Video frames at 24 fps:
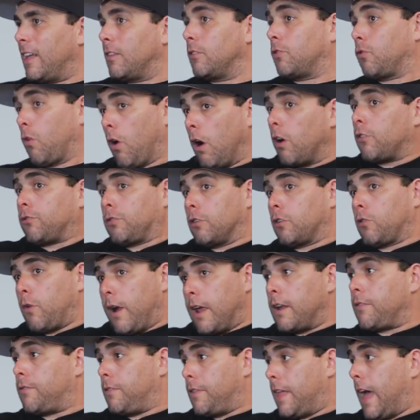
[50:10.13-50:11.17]
Drugs are
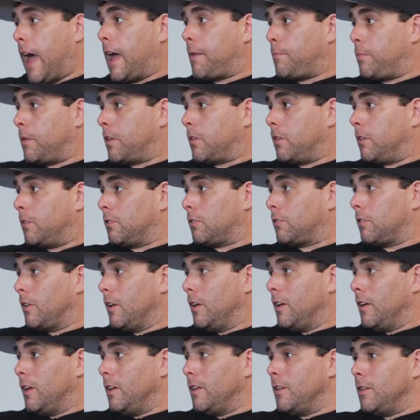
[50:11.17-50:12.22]
great for that because
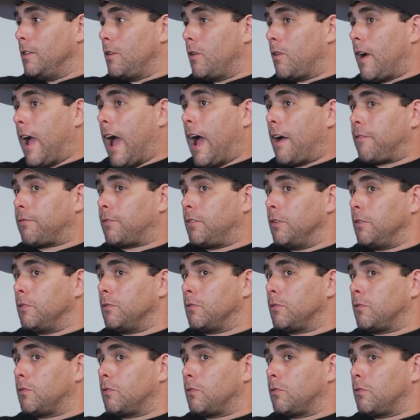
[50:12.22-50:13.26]
you don't have to,
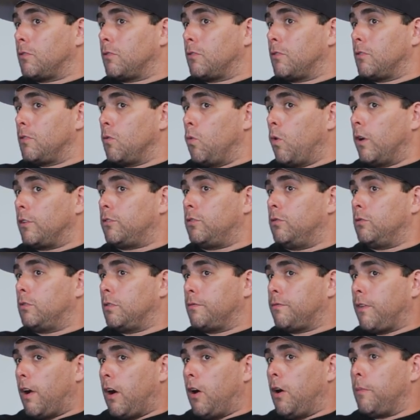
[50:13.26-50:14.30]
once you
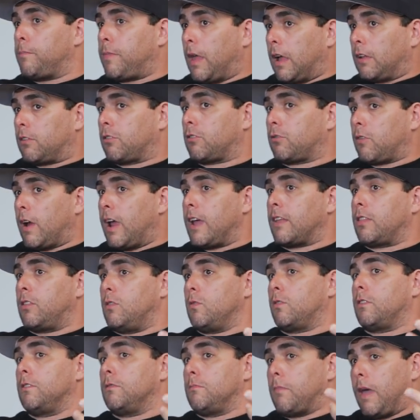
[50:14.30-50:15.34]
develop that strength, you
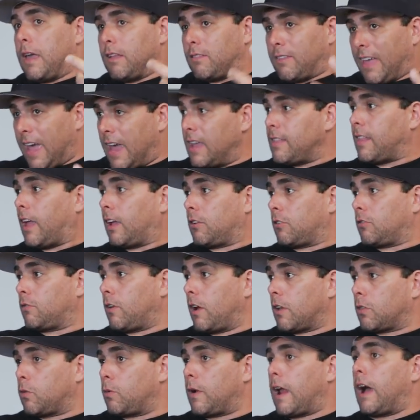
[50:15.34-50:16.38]
can maintain that
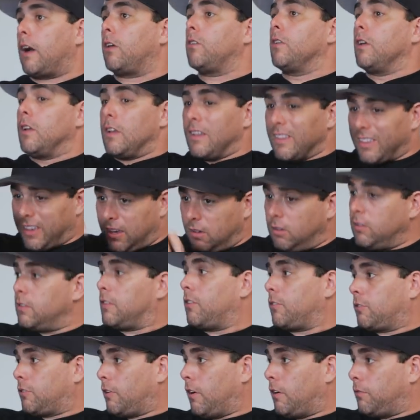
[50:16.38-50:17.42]
strength without killing
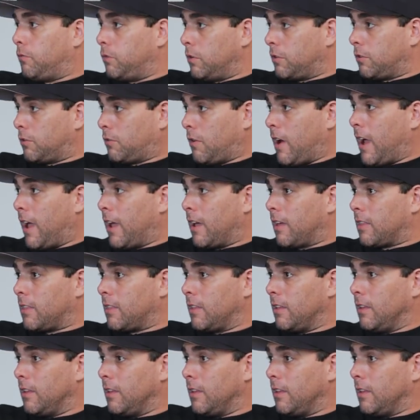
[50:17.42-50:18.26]
yourself with strength.